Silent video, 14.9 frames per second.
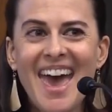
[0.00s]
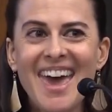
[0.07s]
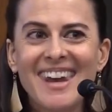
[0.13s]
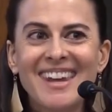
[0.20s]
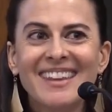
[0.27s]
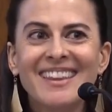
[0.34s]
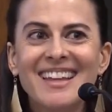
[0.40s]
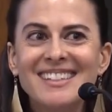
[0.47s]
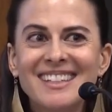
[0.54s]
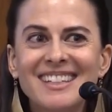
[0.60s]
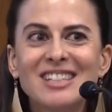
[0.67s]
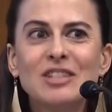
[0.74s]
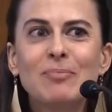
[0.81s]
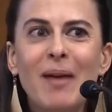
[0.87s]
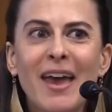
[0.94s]
And
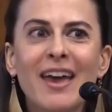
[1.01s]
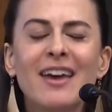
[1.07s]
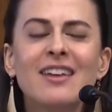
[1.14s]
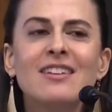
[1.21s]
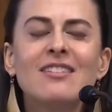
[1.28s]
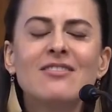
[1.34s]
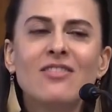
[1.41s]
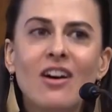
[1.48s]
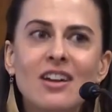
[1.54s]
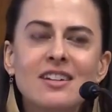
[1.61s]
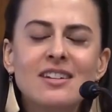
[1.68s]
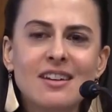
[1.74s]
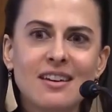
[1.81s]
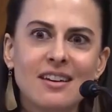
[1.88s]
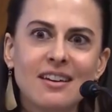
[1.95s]
let's expand
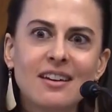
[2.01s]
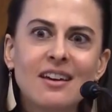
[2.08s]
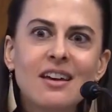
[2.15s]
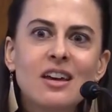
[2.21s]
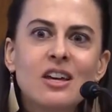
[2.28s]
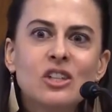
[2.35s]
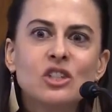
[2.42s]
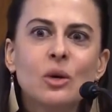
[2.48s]
funding